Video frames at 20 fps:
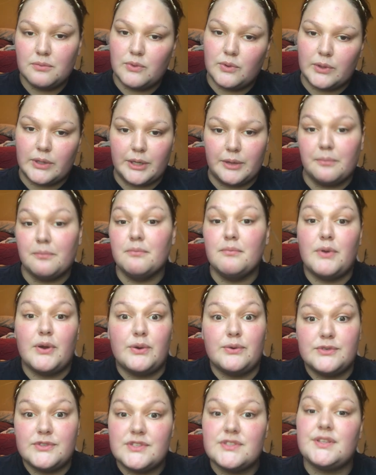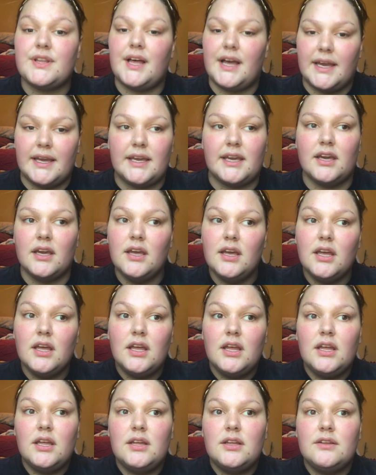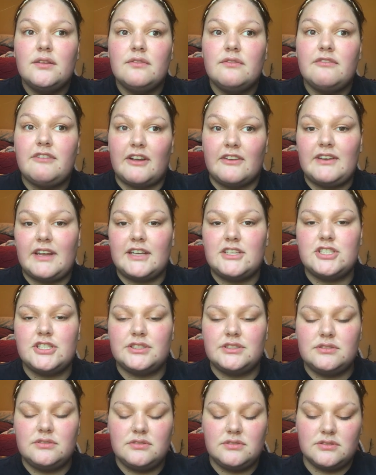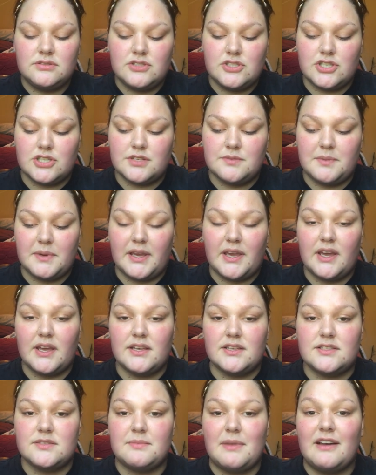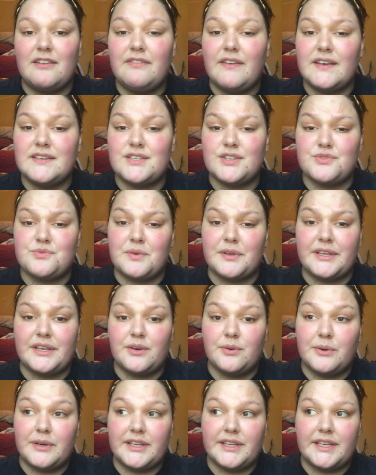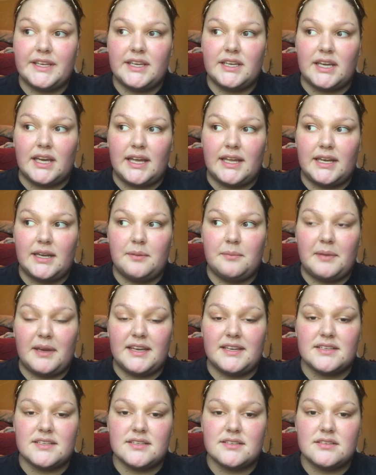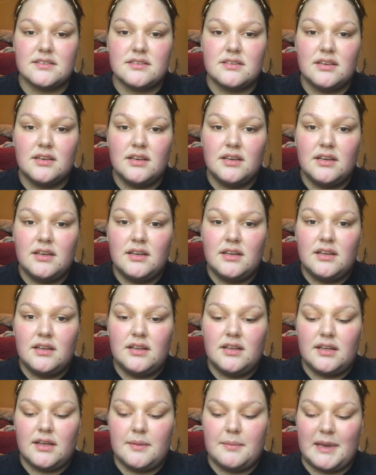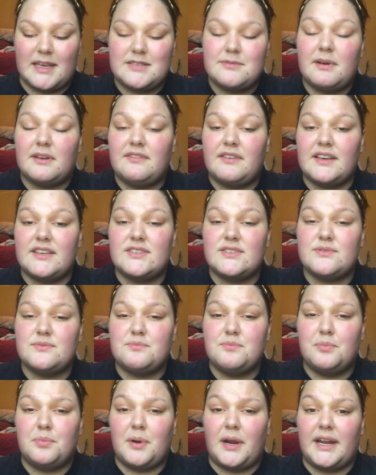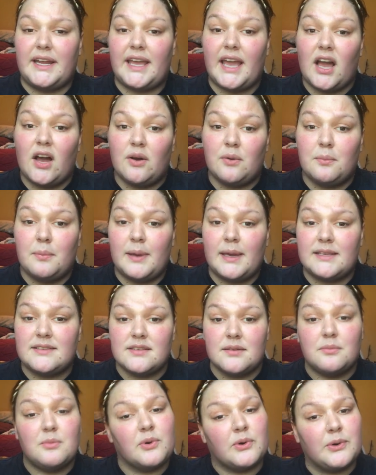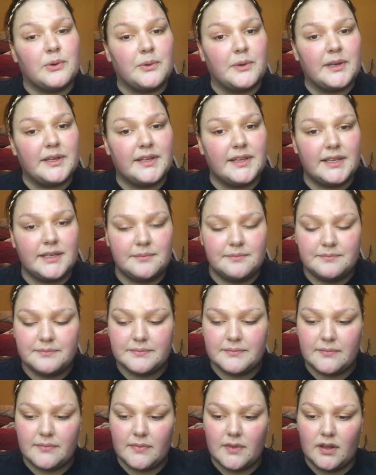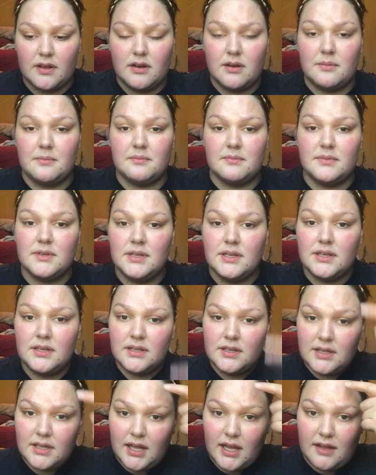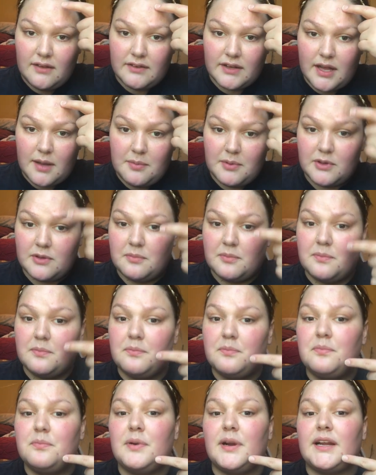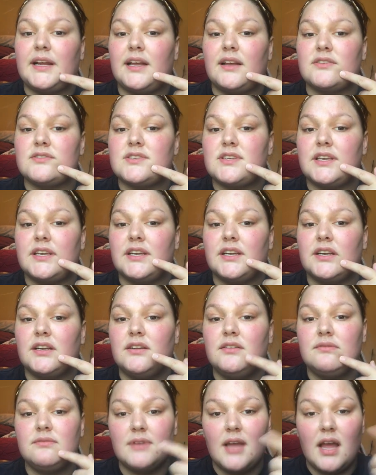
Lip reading: more mousse-like foundation, just because my face is really oily and it makes my face break out and makes it more oily. I have a couple of breakouts here.